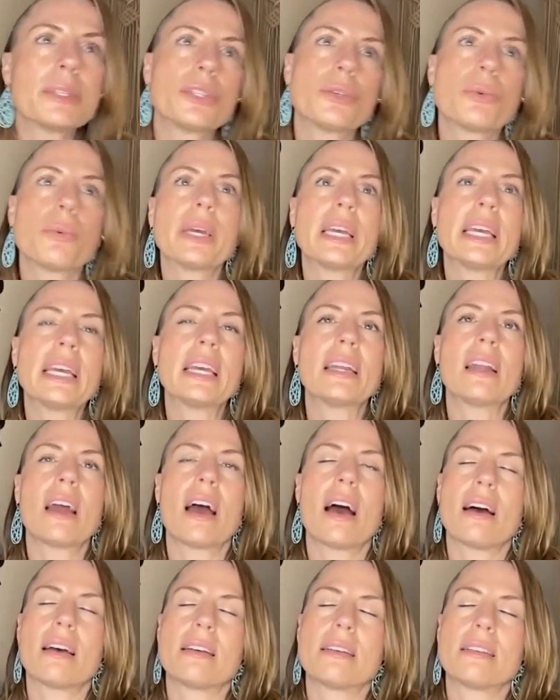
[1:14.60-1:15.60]
between
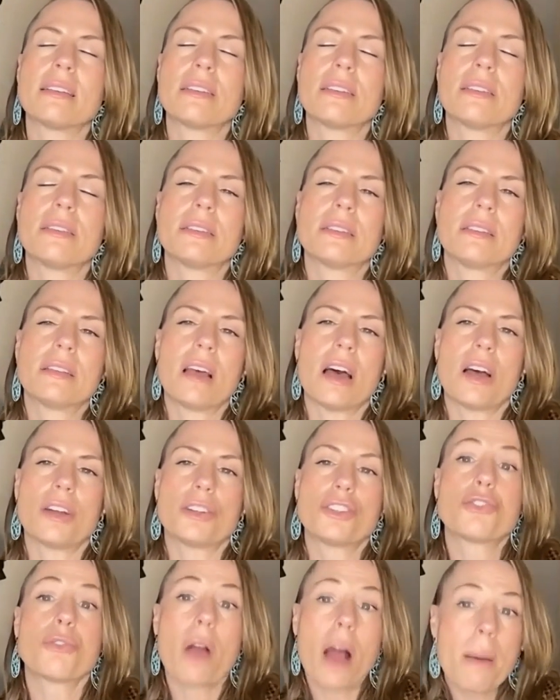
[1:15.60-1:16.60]
a, a
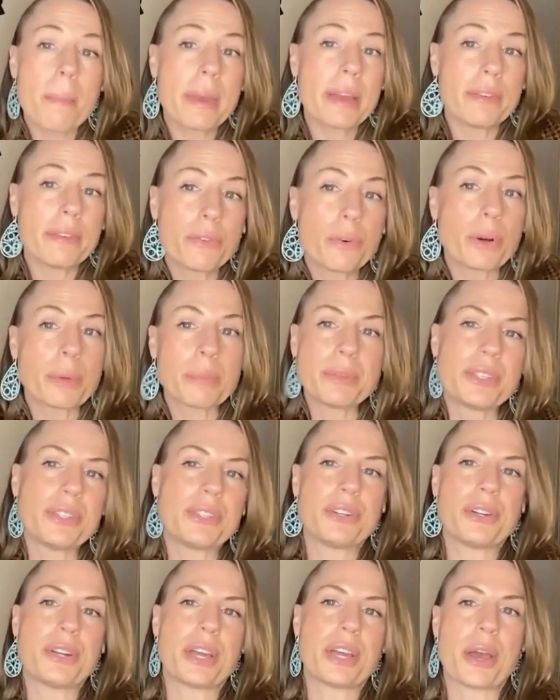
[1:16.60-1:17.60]
trauma informed
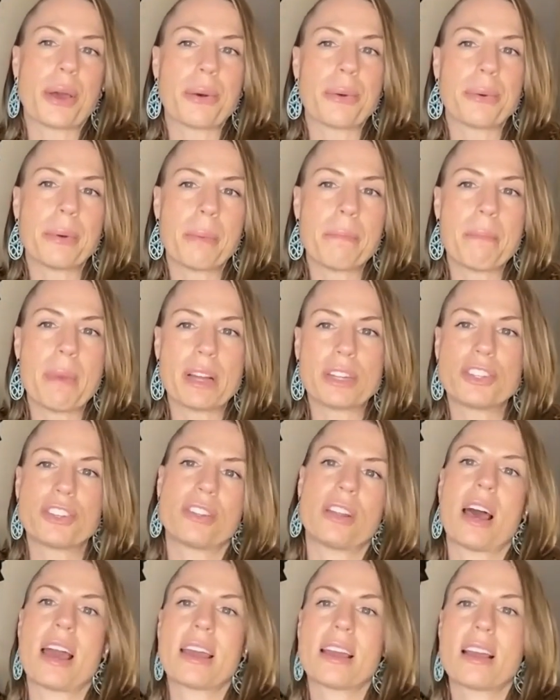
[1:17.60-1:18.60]
studio, much
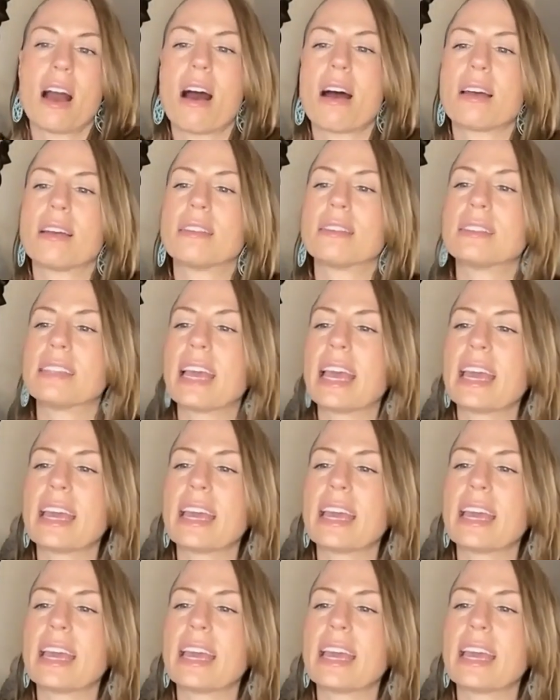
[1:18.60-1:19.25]
like us,